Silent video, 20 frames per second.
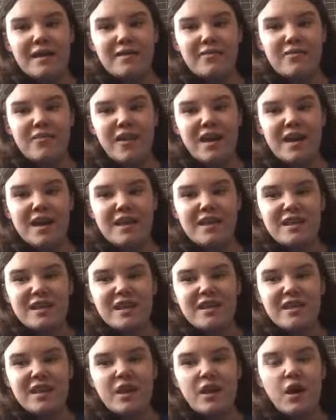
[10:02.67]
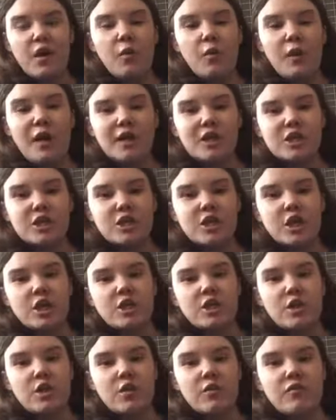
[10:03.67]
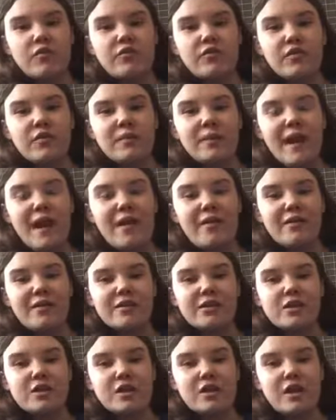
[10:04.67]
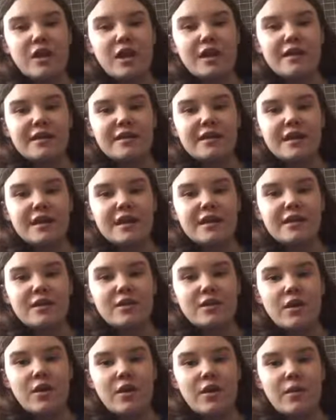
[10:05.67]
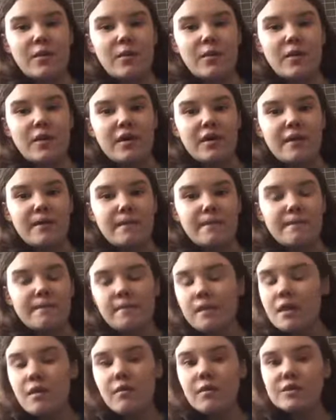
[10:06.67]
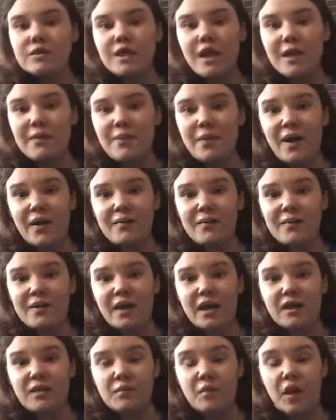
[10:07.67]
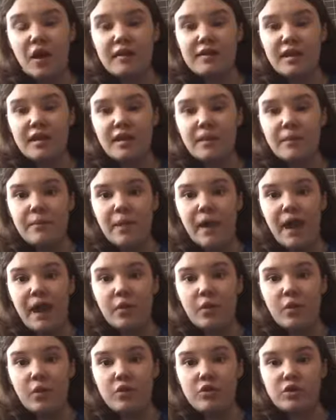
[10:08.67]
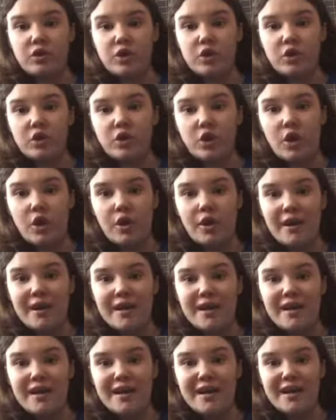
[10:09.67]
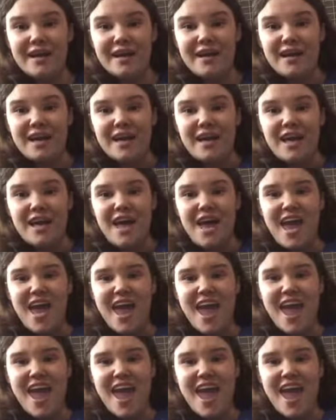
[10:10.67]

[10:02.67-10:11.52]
his friends, and they all wish, you know, for parents to not exist. Oh, boy. Yeah, which I probably kind of brought that up backwards. Sorry. And,